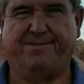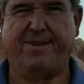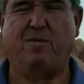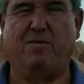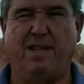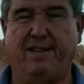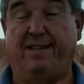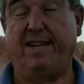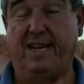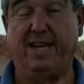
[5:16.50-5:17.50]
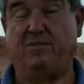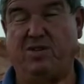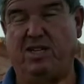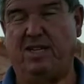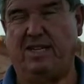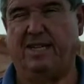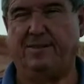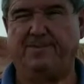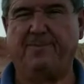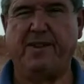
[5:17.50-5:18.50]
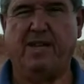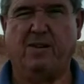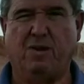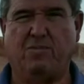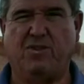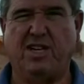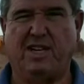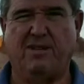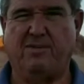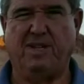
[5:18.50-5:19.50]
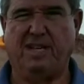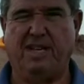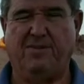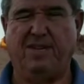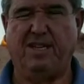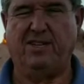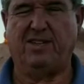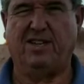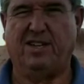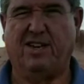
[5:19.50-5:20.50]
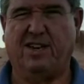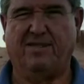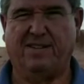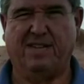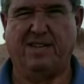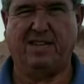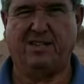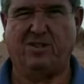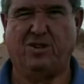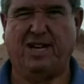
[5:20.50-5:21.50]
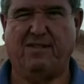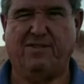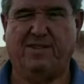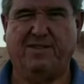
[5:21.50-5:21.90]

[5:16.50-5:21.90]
from the AMC representative when he gave her the keys to the car as her gift.